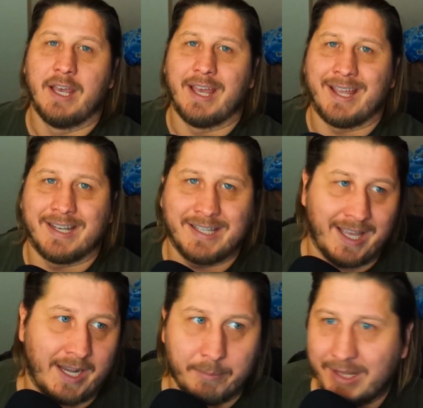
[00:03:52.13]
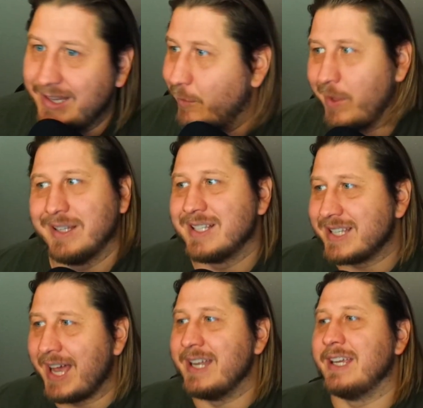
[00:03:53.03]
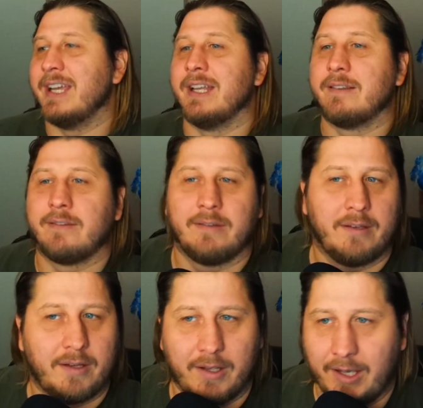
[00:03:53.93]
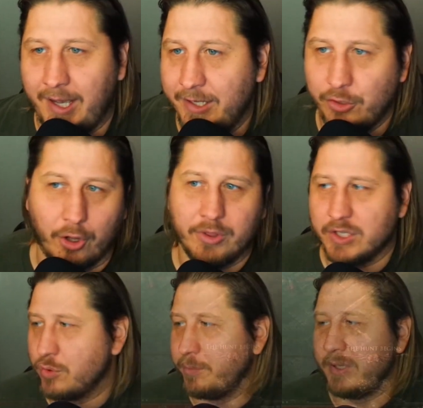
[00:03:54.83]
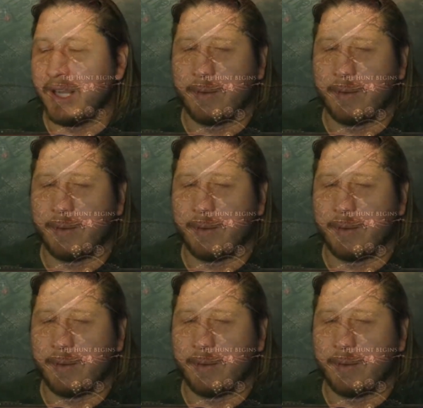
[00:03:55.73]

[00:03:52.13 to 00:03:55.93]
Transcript: And again, I'm not the one designing it. I know this would be like